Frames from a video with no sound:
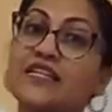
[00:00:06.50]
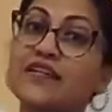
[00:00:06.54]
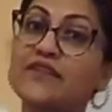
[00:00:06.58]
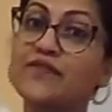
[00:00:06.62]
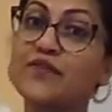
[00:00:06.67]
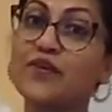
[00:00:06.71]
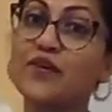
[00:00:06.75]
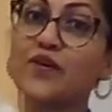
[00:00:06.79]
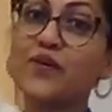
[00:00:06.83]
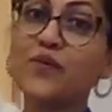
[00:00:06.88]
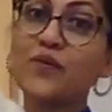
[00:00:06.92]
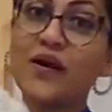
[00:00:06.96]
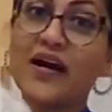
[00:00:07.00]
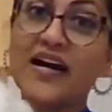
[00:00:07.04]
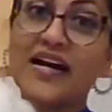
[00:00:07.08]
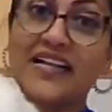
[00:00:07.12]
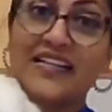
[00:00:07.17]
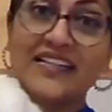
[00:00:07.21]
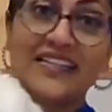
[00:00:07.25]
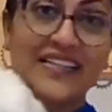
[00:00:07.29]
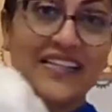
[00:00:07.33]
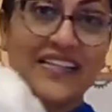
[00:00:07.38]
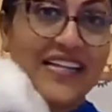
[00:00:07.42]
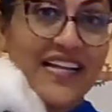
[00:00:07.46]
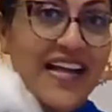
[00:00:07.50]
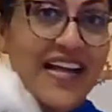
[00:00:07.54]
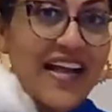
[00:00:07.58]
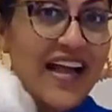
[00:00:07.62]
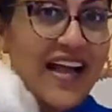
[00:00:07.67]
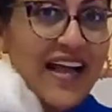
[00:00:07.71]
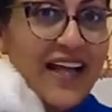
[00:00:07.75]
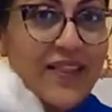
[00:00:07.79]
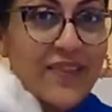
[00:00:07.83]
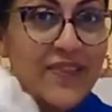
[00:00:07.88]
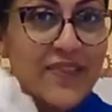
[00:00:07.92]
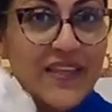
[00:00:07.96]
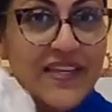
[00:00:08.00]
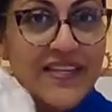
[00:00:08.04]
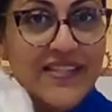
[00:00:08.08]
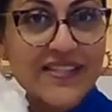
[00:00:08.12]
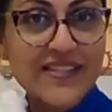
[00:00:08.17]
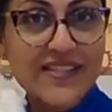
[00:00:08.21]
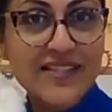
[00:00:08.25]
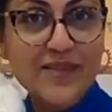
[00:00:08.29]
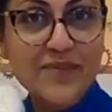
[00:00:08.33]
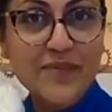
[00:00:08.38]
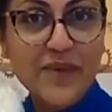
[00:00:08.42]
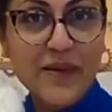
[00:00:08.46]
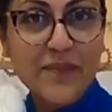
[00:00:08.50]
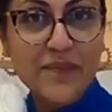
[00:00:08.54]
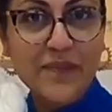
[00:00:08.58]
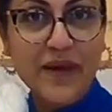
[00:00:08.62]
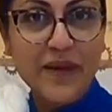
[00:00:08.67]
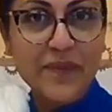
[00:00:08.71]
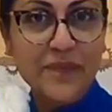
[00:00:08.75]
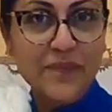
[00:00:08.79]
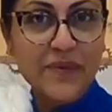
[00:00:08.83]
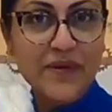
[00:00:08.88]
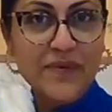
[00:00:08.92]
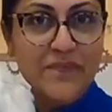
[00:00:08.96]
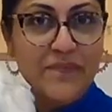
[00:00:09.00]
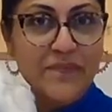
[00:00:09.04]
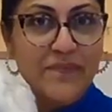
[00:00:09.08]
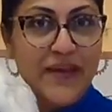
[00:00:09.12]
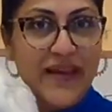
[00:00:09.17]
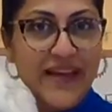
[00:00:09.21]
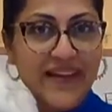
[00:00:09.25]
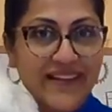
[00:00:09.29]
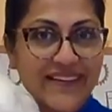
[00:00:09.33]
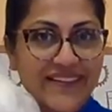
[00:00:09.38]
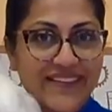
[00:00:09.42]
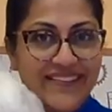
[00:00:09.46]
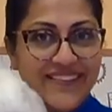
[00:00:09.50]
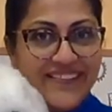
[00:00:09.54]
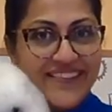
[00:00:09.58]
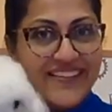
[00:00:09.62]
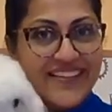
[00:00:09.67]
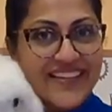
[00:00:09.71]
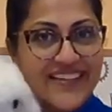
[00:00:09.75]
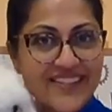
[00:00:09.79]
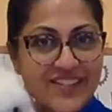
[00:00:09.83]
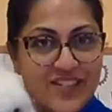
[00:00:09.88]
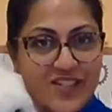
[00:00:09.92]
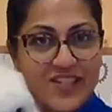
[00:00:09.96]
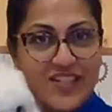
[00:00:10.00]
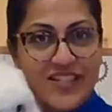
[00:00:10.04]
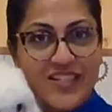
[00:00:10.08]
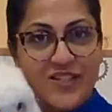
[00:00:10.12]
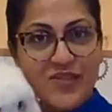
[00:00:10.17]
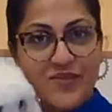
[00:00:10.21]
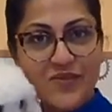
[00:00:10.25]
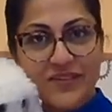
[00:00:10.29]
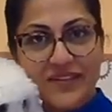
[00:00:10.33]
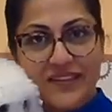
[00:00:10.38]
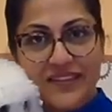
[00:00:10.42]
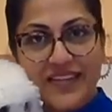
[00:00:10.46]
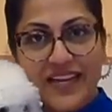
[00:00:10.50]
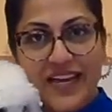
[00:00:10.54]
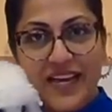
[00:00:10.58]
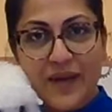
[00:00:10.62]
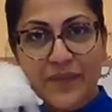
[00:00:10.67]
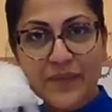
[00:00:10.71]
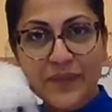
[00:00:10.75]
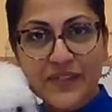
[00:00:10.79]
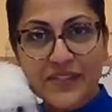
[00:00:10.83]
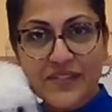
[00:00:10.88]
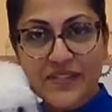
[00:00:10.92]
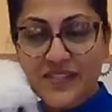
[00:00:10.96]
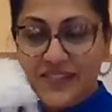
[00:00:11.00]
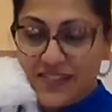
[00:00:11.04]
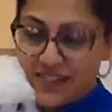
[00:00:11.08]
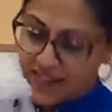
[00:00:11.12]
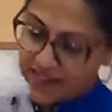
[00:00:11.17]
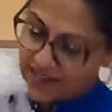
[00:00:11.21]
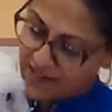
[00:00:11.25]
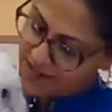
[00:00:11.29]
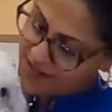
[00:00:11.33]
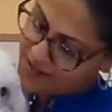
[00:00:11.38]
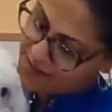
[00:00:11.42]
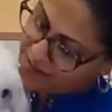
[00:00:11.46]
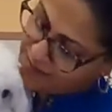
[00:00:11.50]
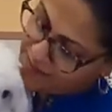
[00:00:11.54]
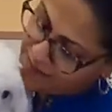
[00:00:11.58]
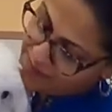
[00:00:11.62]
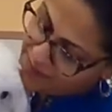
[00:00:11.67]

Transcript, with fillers: it for a while. And this is my puppy, Belle, and she's really happy to see you.